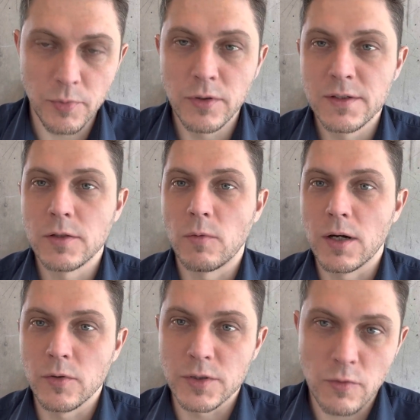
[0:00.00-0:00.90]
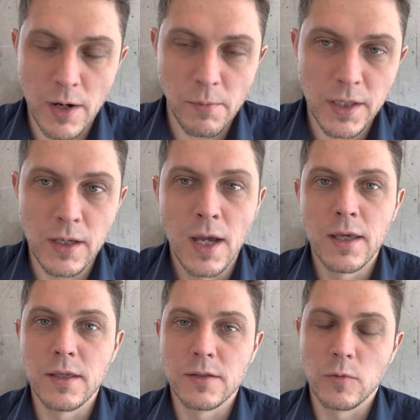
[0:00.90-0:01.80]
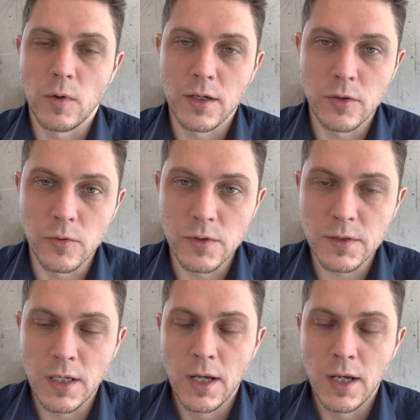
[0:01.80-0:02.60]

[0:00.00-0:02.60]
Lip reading: Putin is the one who's scrambling. He's the one who's